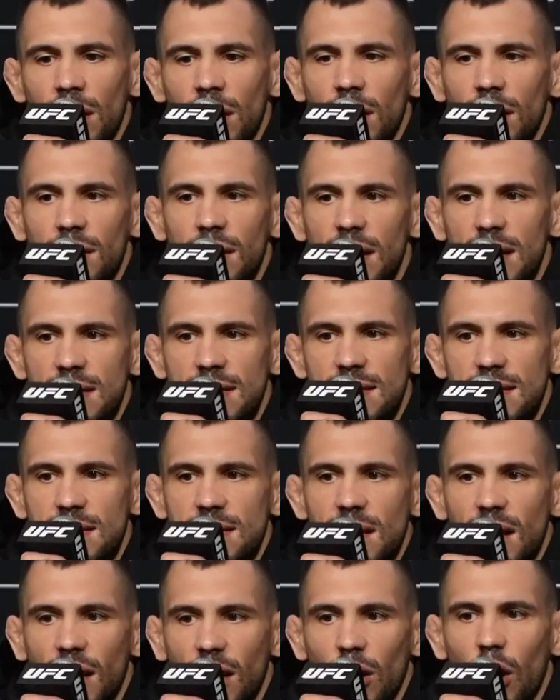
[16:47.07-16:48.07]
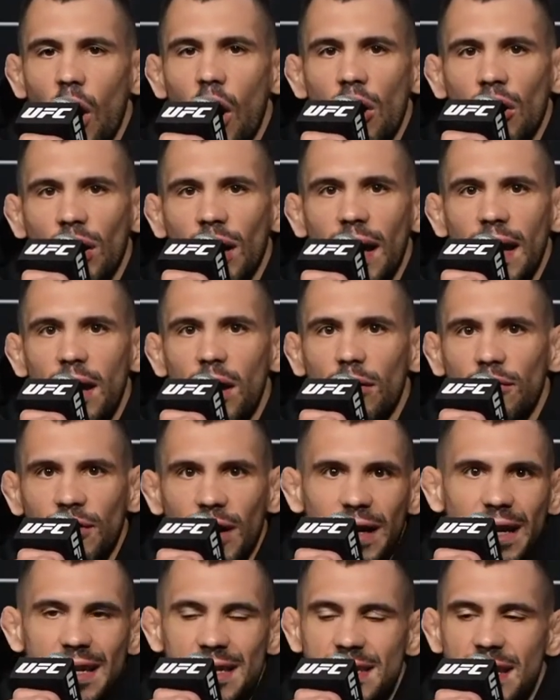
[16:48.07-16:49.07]
this long layoff,
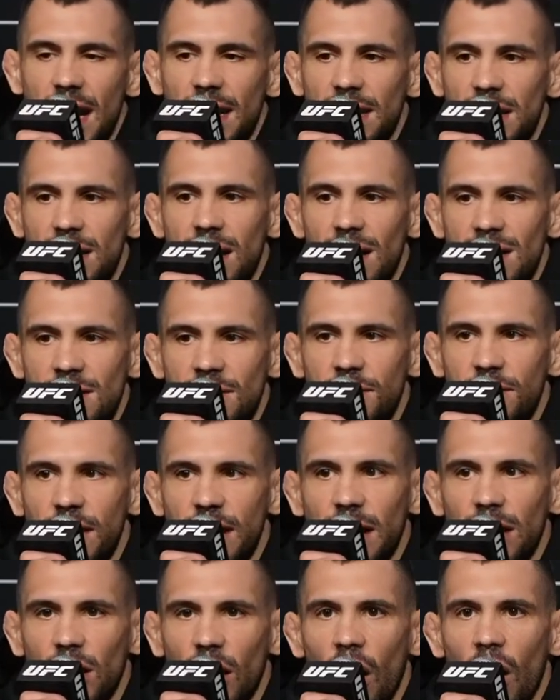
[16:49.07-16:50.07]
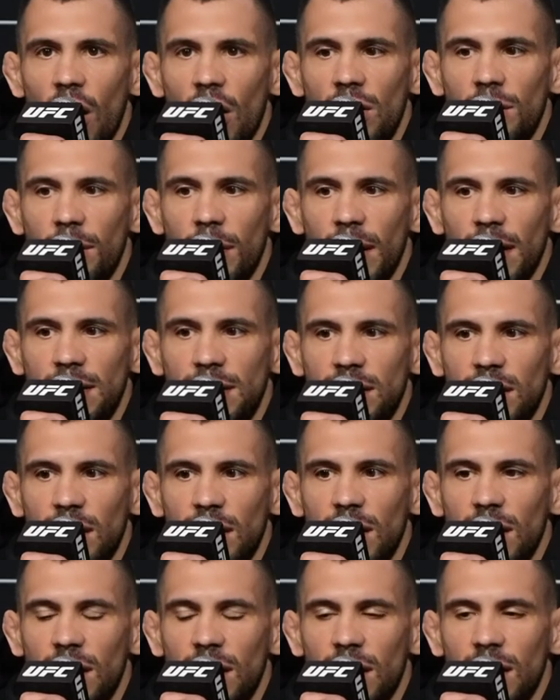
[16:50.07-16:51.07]
like I said, it doesn't feel long, but
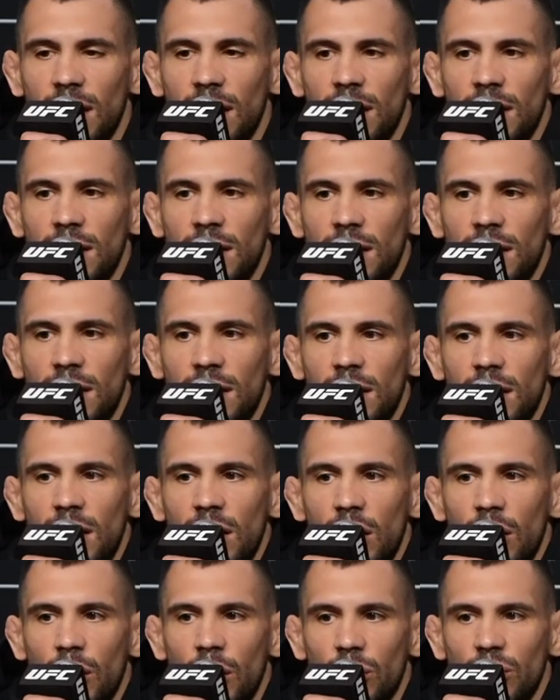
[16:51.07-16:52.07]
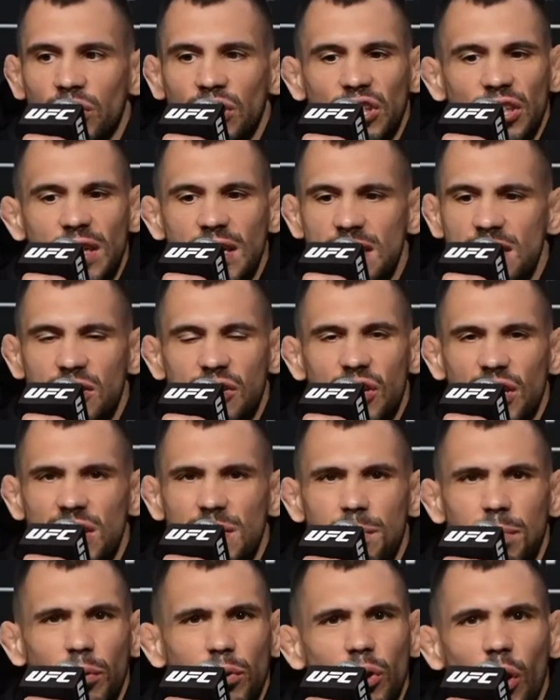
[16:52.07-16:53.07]
you know, this just
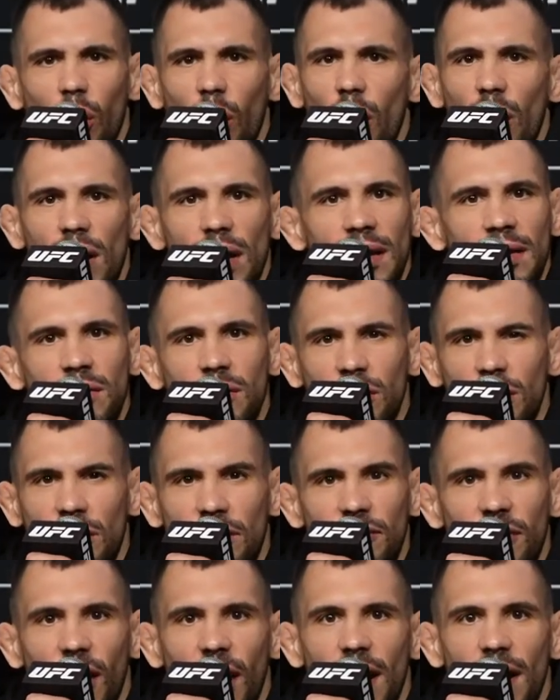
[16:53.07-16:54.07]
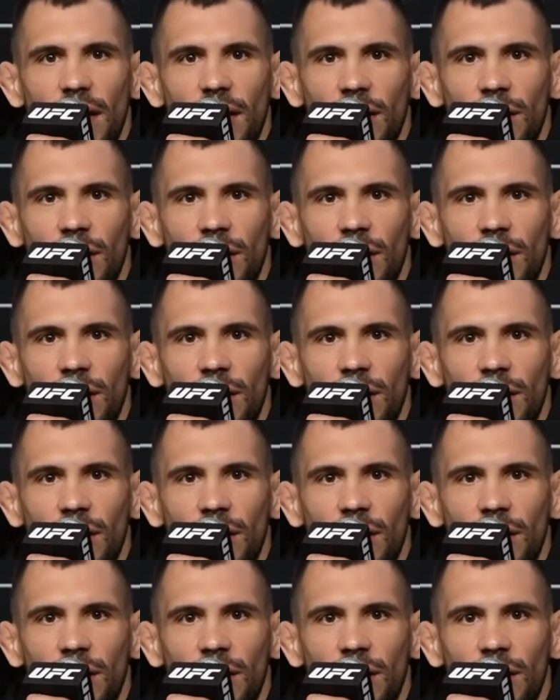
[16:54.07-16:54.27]
put oil into the fire.